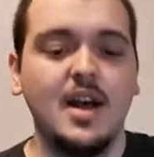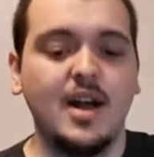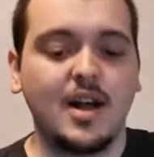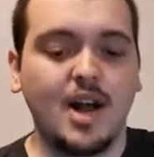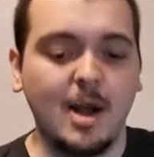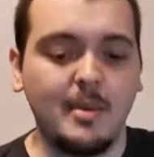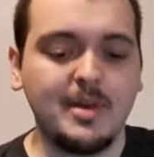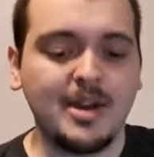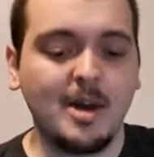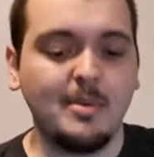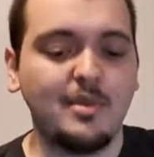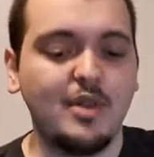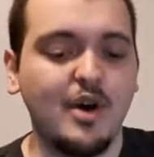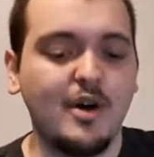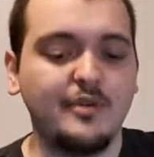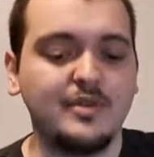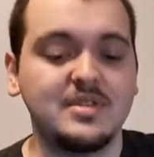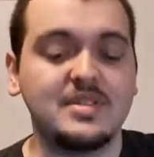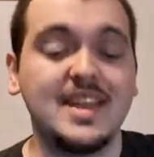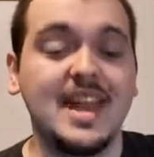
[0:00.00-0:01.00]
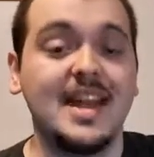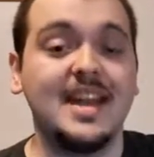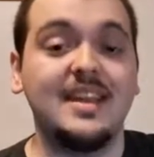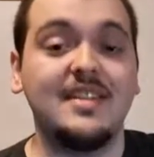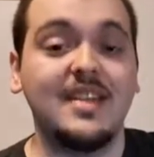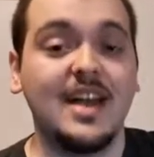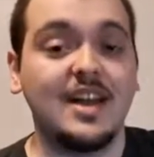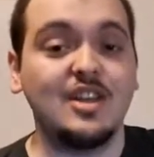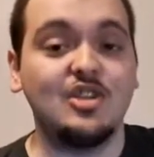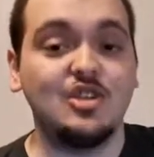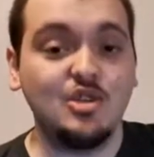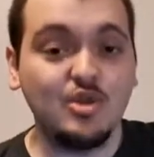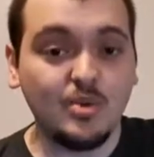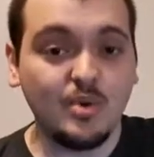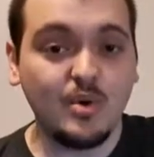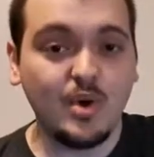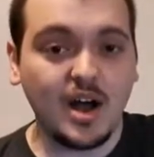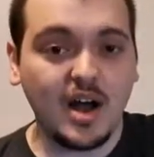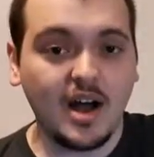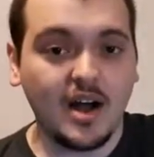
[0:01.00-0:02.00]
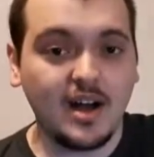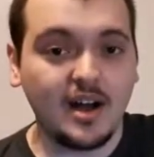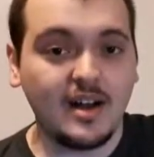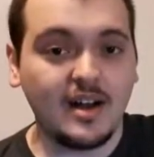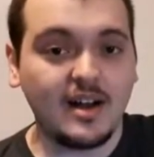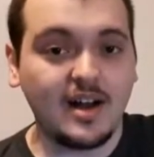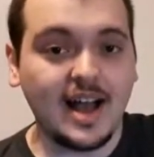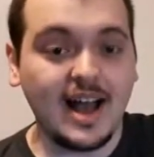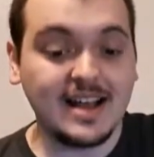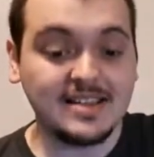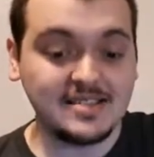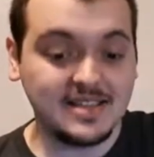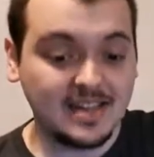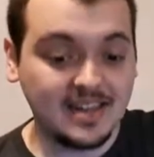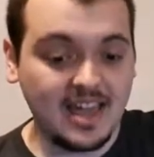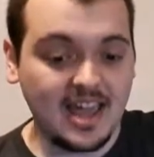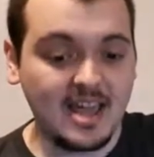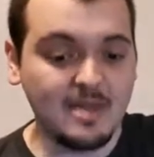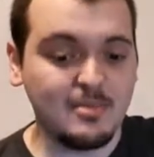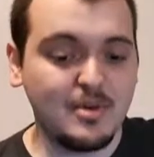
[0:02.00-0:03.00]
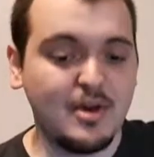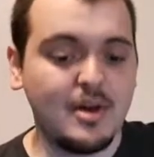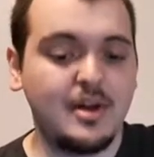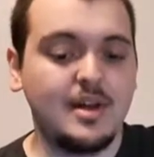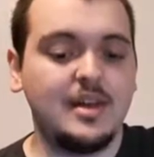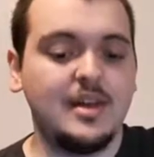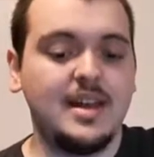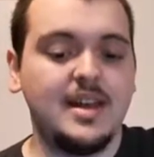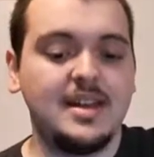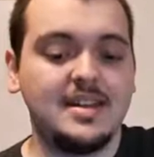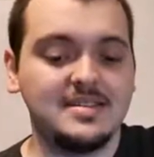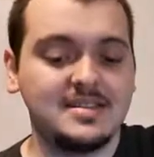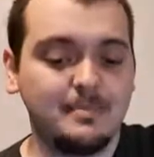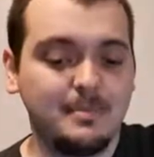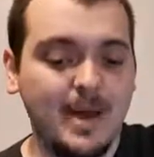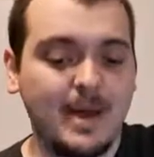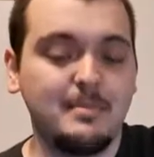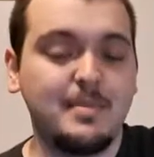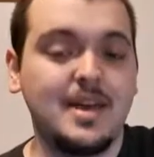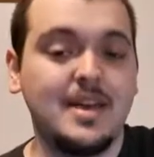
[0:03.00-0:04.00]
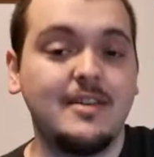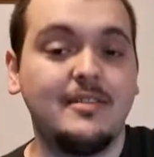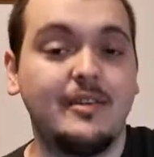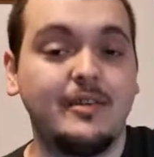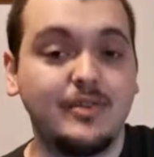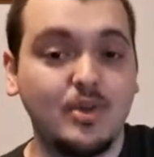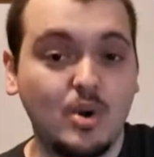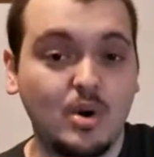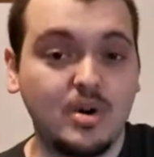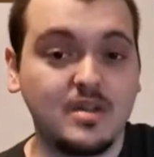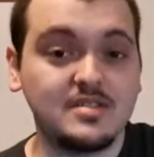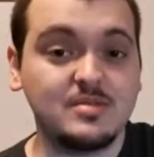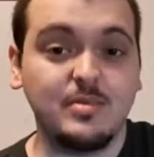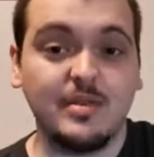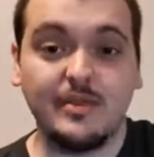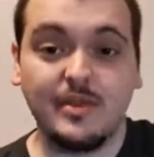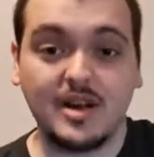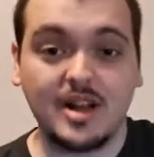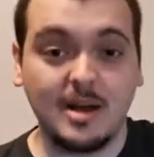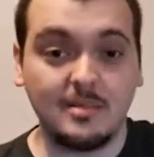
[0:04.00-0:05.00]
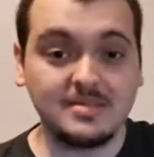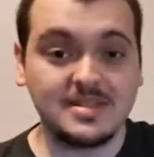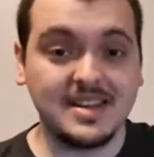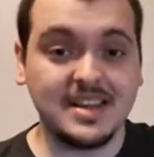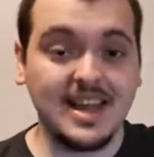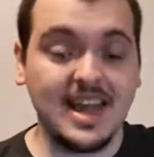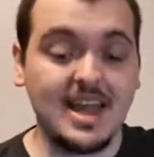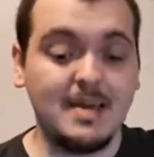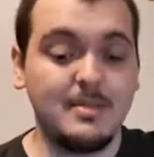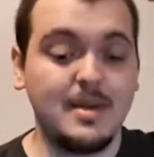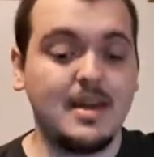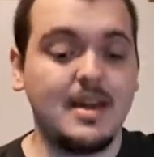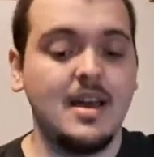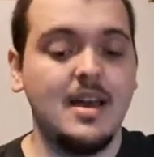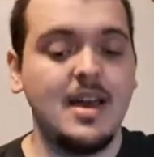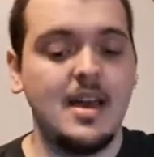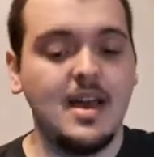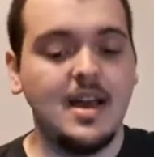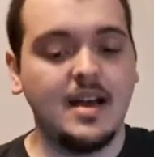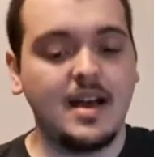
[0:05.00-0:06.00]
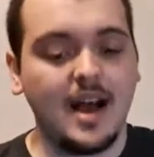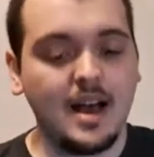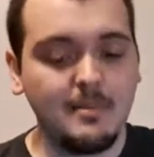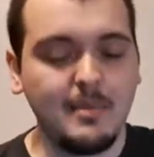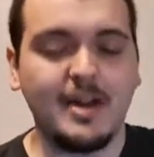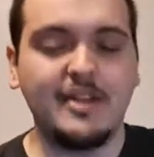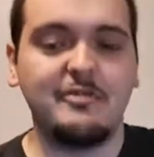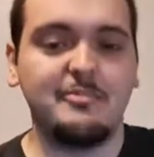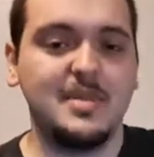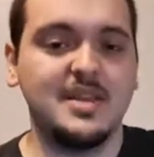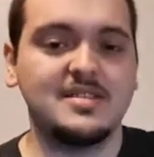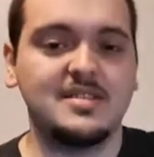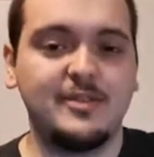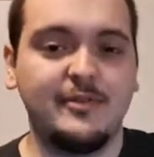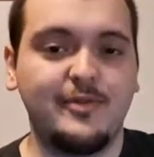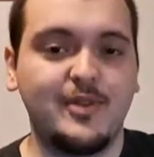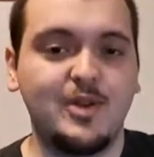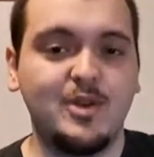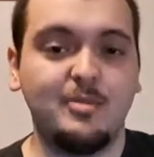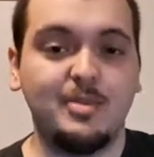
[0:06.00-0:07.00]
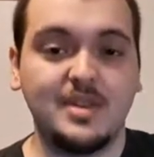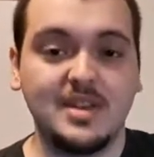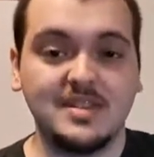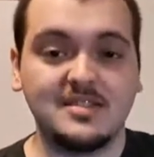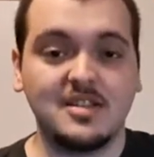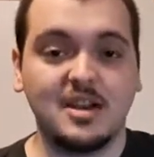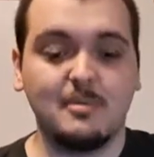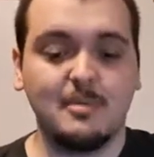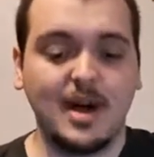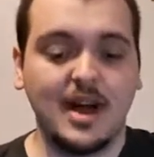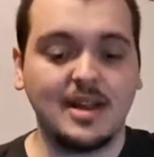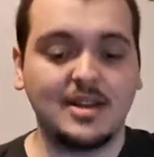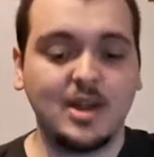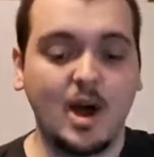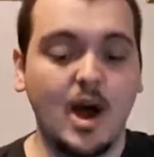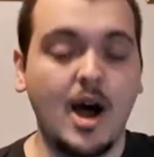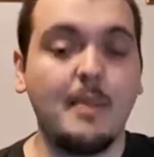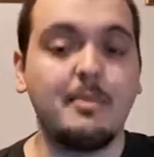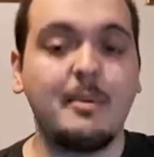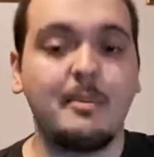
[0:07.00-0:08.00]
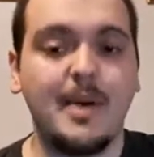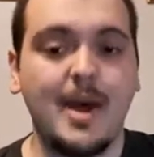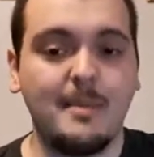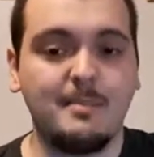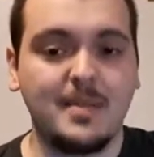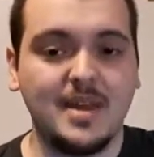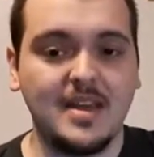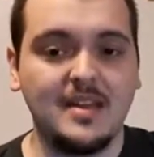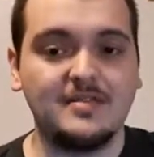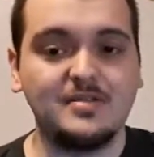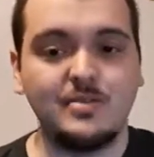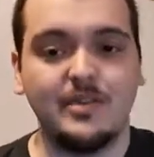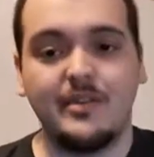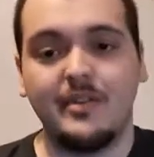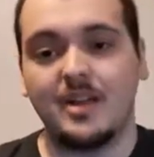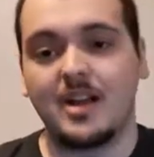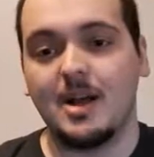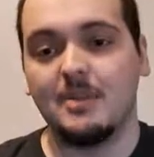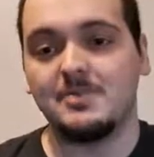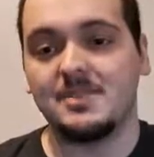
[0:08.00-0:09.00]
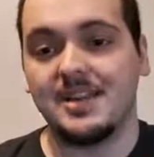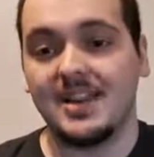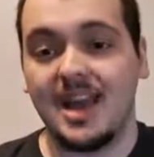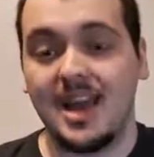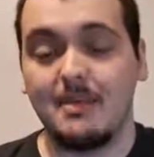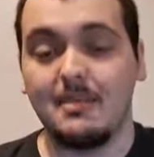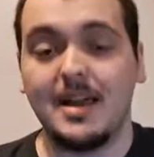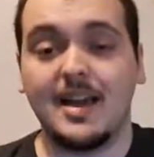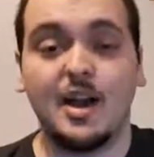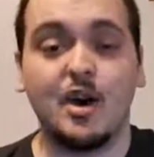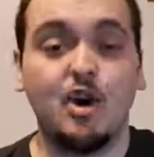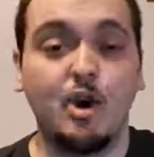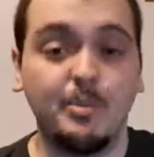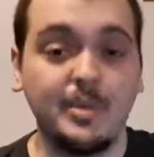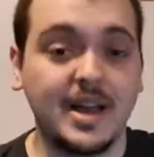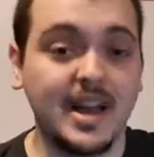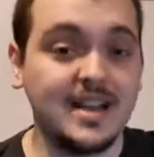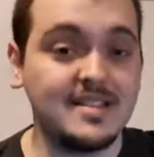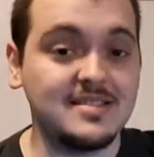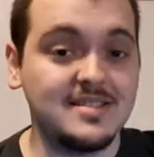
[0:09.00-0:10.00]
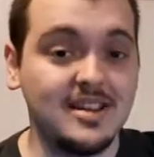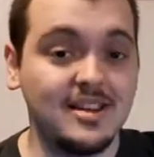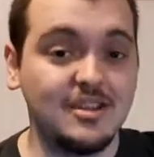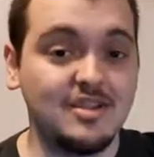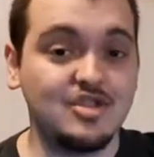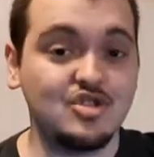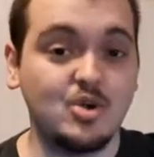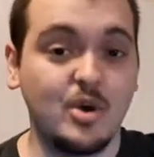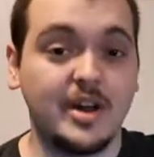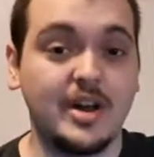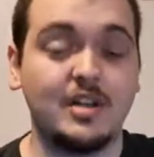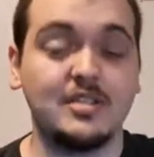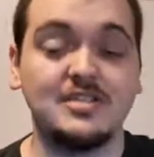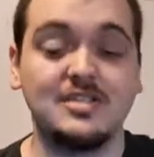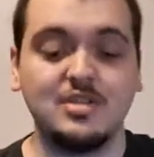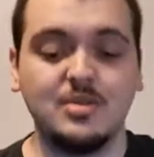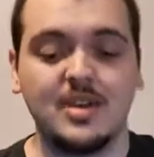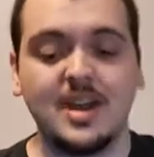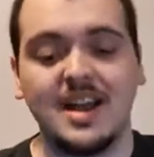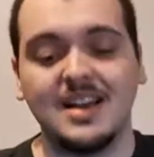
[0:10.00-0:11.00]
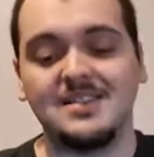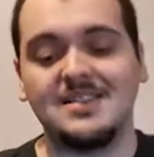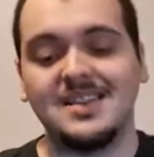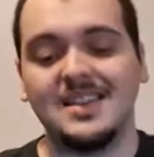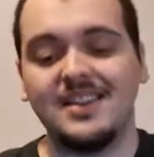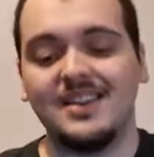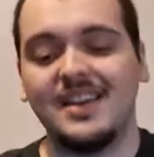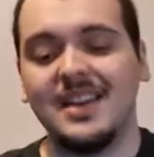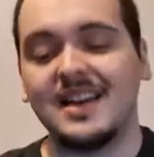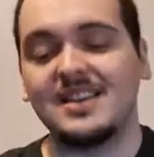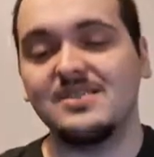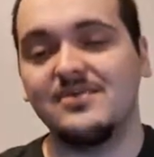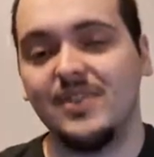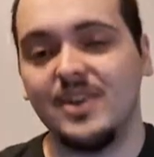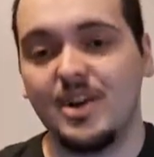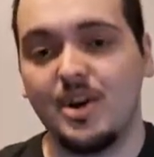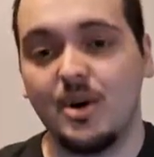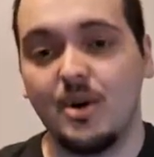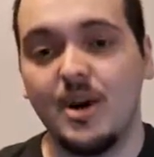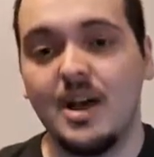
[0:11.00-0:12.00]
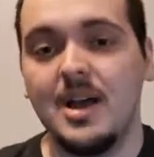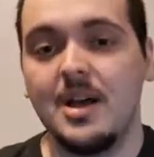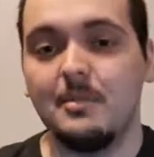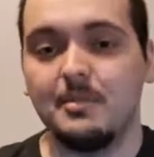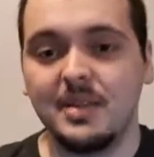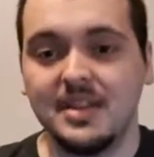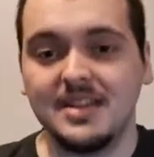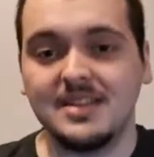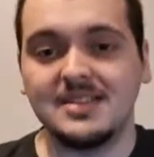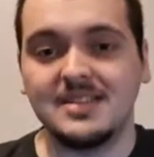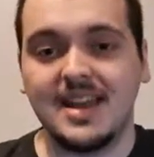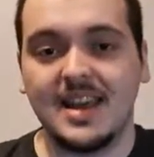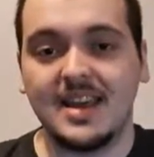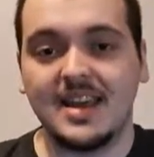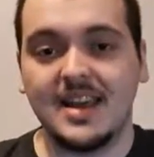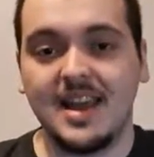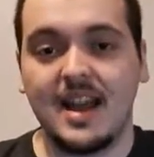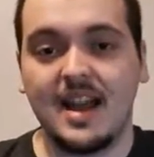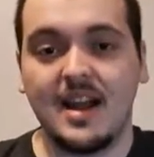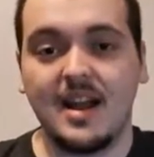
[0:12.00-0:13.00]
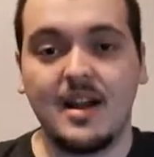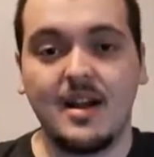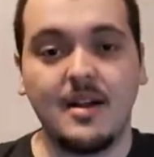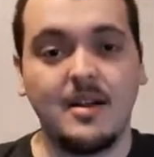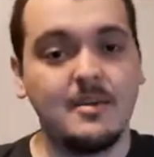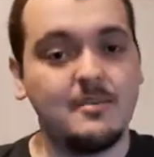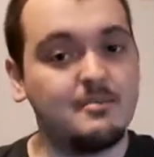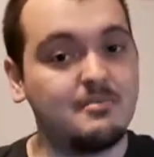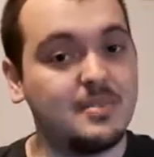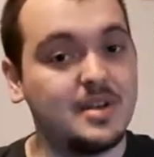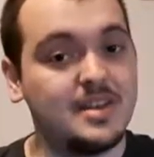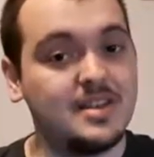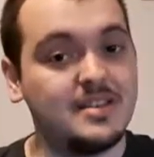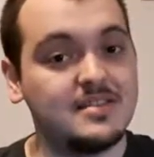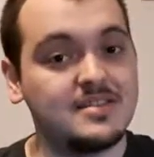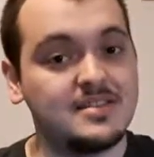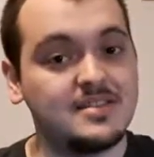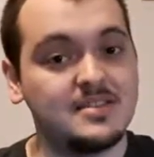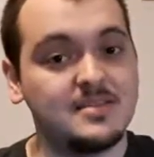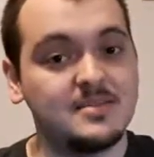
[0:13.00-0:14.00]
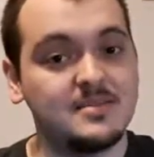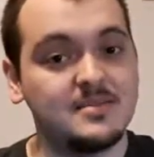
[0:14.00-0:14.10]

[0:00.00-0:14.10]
Comment down below if there's any that you are, as a gamer, it is a pet peeve of yours whenever it comes to gaming. I might have missed a few, but these are my top pet peeves whenever it comes to gaming. I hope you guys did enjoy. I'll see you guys in the next video. Please take care. Peace.